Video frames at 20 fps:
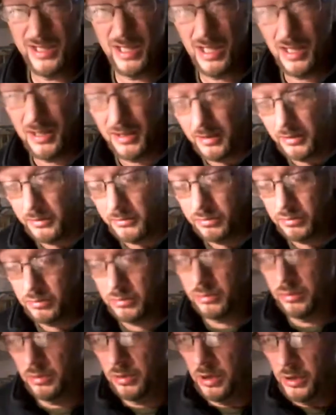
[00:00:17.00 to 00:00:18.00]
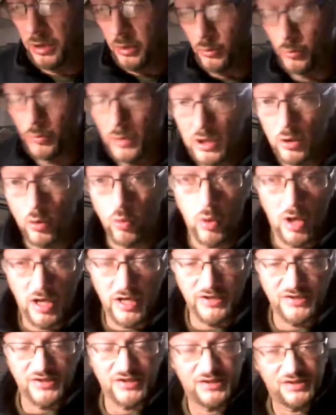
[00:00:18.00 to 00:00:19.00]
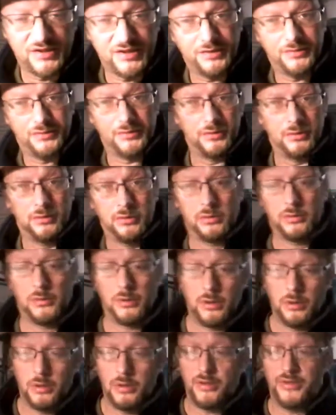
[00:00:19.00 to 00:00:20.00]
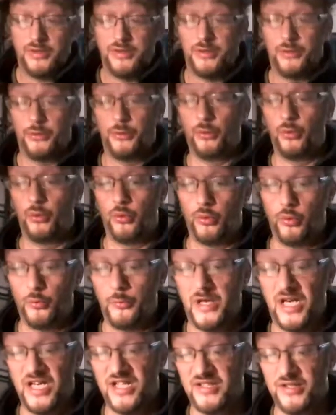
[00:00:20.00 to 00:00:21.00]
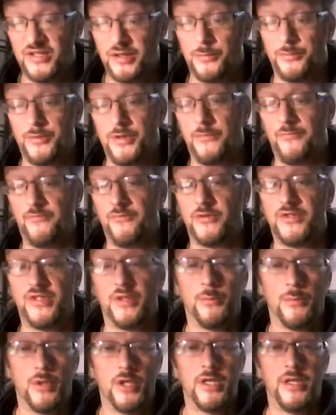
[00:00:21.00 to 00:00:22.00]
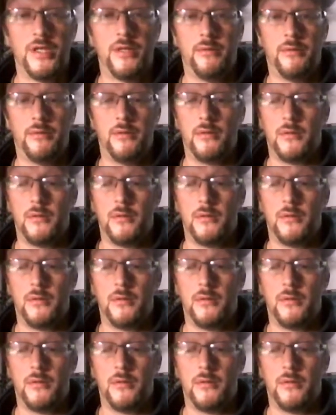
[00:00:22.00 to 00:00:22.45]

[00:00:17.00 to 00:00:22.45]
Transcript: got a little request to make something for somebody.